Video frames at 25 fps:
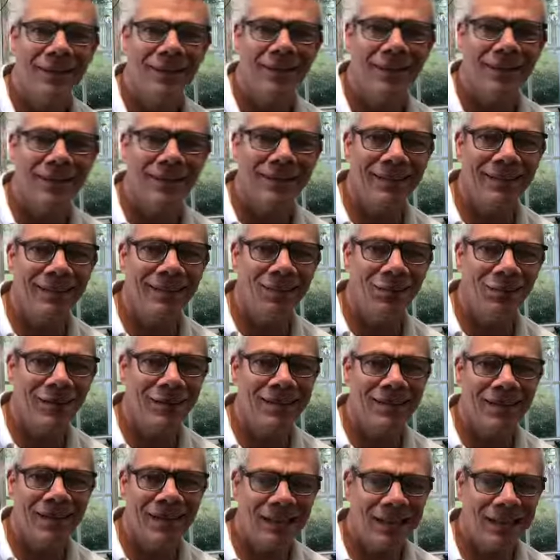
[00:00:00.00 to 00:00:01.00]
Like, you
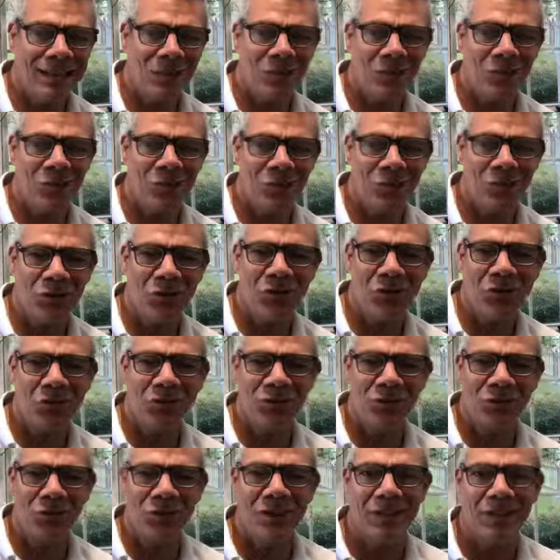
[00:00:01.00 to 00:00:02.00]
get to hang out with your daughter
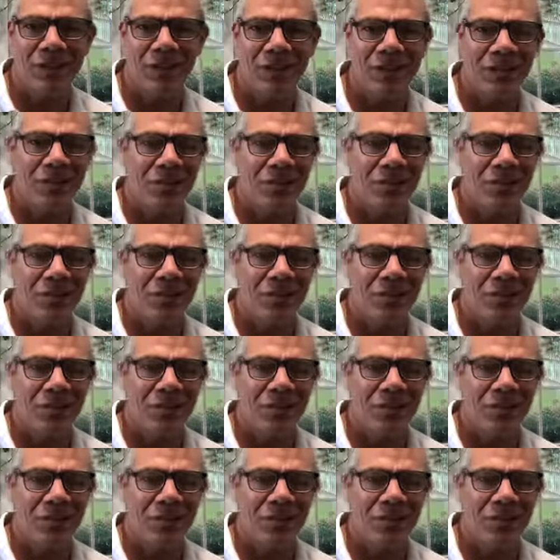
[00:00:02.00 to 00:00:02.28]
for the day.